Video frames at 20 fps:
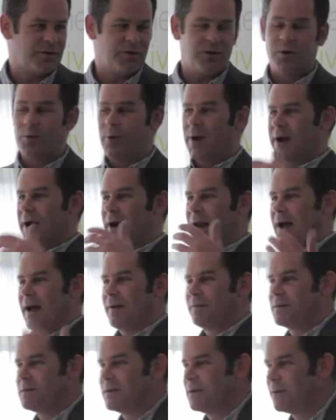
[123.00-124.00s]
or we're going to
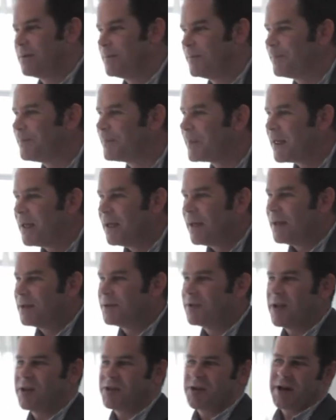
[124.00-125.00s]
have to
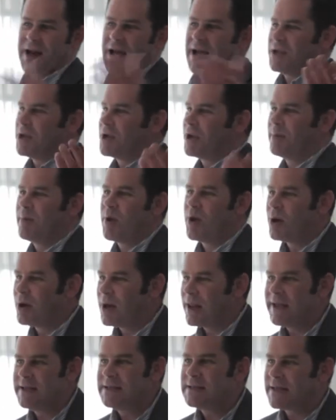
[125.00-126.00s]
disconnect your
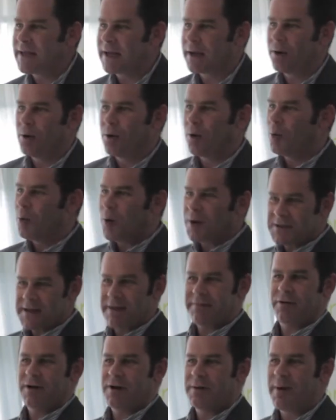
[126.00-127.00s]
communal heating, or
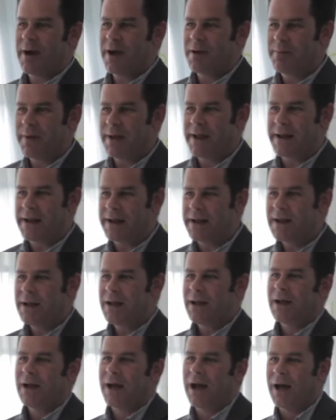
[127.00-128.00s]
whatever it might be.
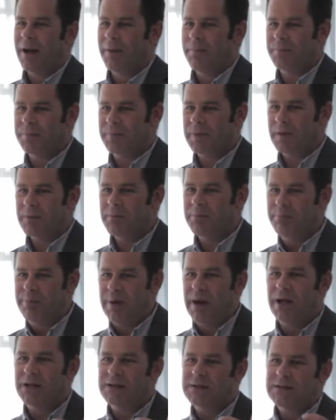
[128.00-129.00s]

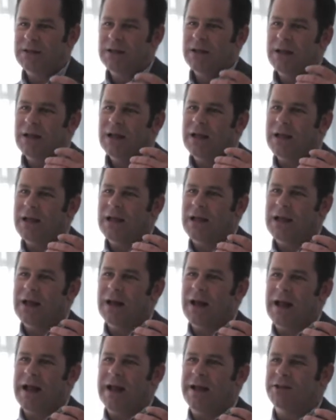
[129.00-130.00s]
But
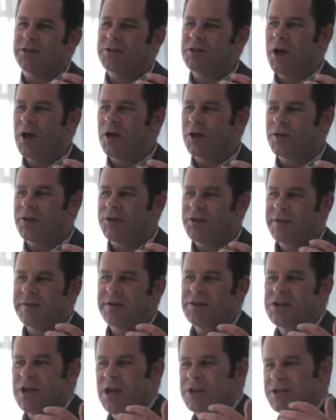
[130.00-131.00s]
it's not,
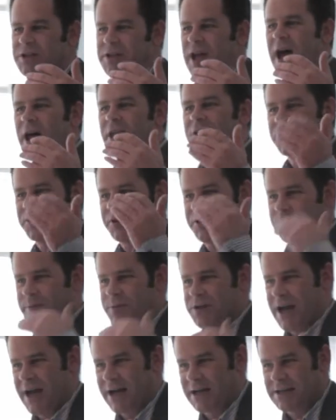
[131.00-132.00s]
service charges aren't
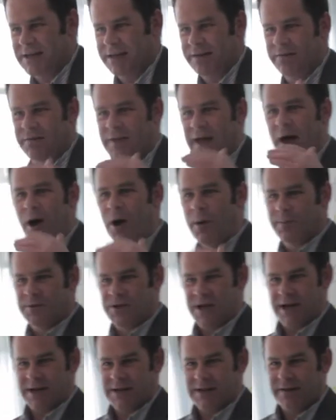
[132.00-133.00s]
subjective, they're
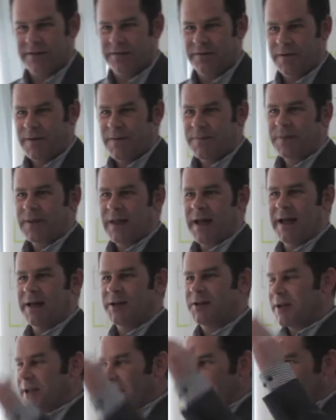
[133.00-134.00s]
objective.
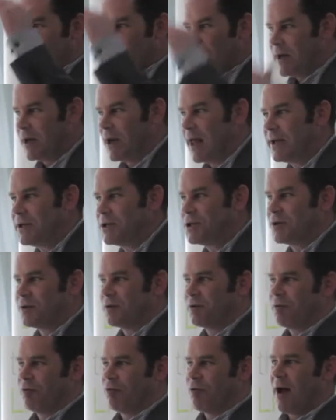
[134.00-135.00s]
It's a calculation
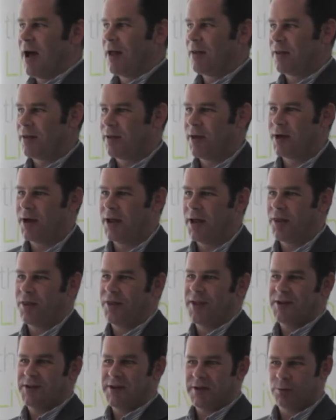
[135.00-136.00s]
rather than a
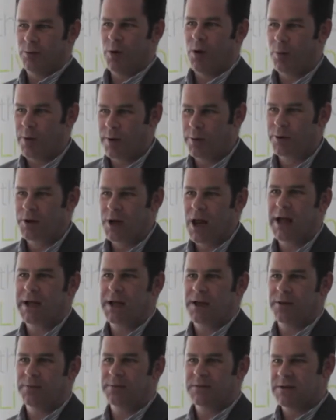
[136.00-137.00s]
this is what we would
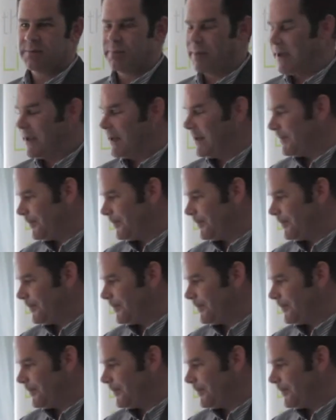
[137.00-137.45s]
like them to be.